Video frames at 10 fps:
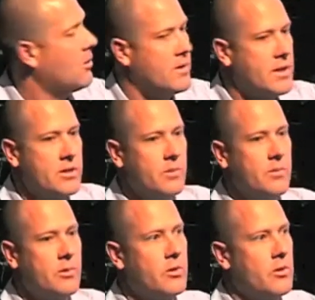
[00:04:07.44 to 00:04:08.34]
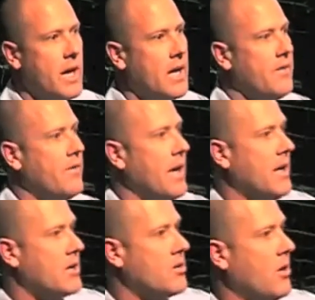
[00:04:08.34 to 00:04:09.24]
we've done some creative and
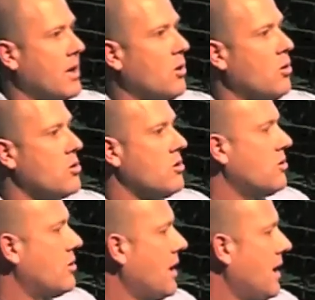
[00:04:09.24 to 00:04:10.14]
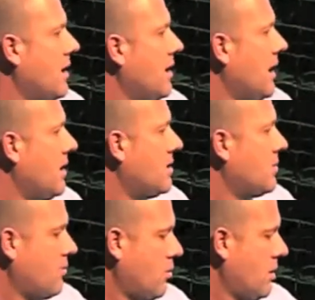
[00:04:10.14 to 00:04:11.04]
exciting launches, and at this
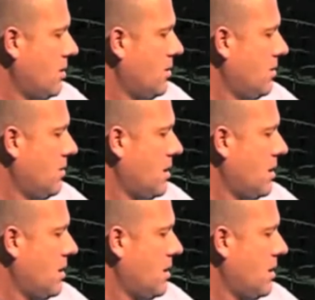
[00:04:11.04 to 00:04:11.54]
point we're